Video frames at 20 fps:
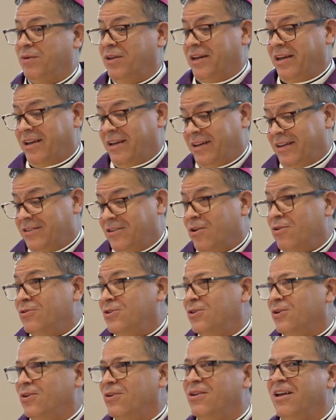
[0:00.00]
It is
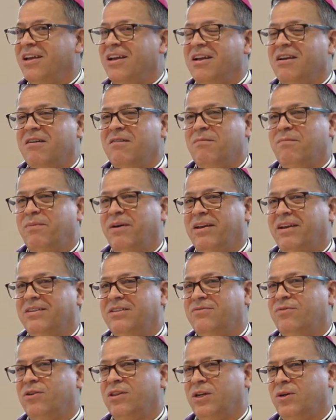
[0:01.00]
also, but
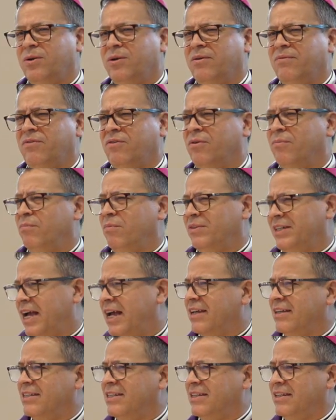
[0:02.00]
it's for the good of the
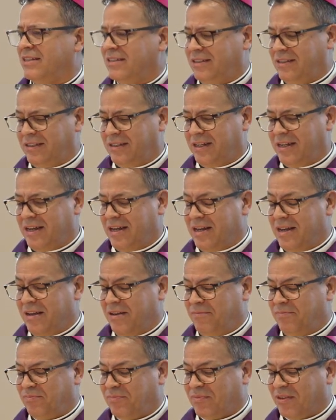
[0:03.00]
diocese.
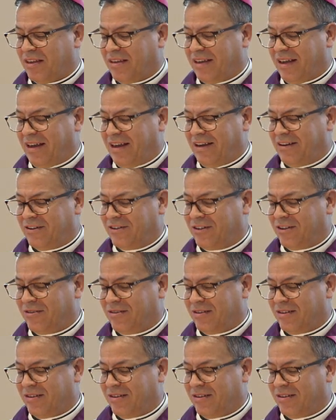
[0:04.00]
And